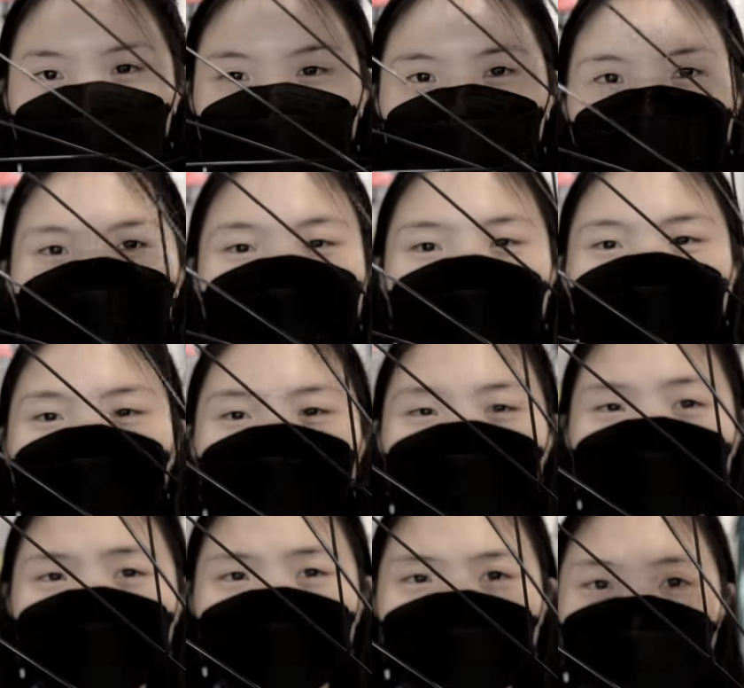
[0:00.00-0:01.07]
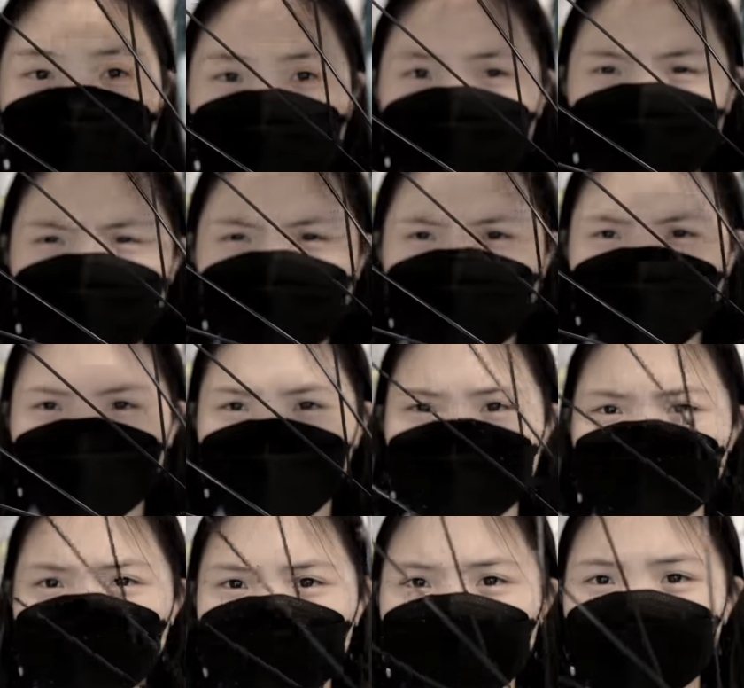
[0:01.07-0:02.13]
So Melvin, do you want to guess the weight of this
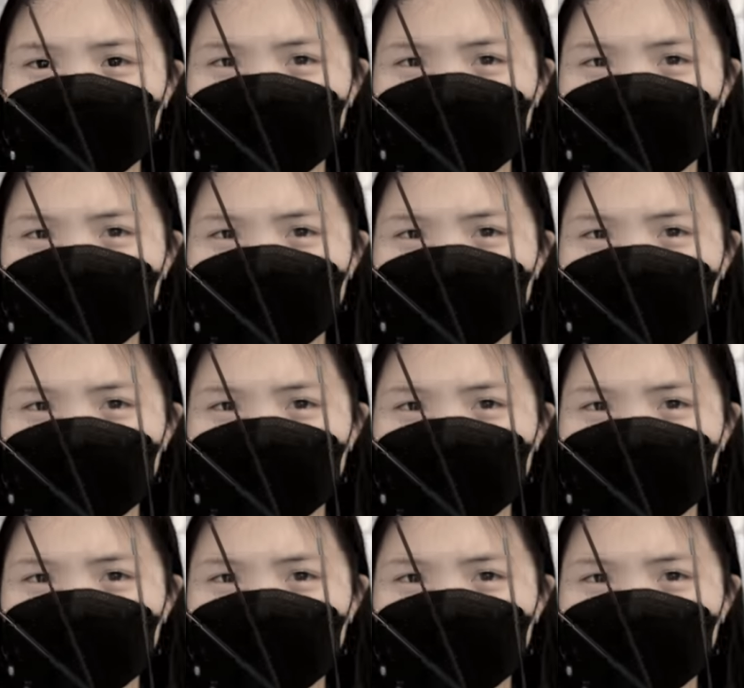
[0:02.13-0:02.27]
wheel?